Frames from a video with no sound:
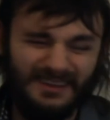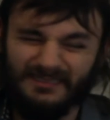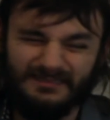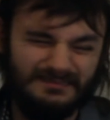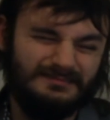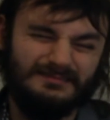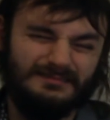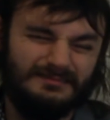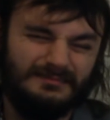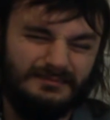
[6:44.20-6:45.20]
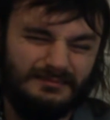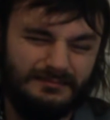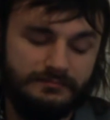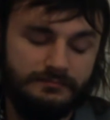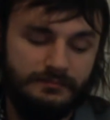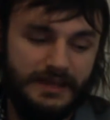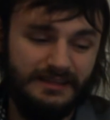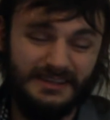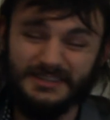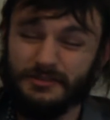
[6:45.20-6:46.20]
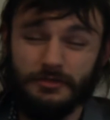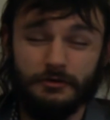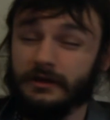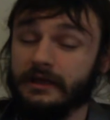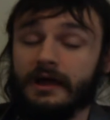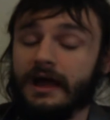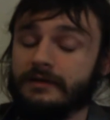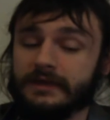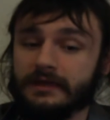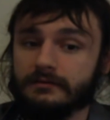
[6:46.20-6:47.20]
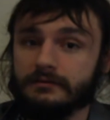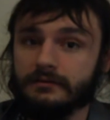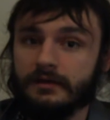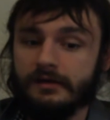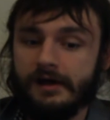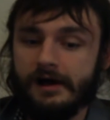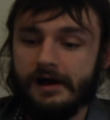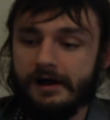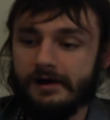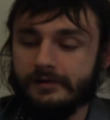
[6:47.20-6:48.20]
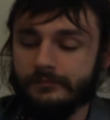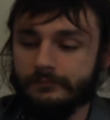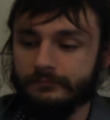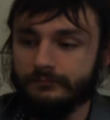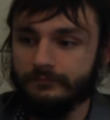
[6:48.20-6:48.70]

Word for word: I mean, at least 30. I mean, wow.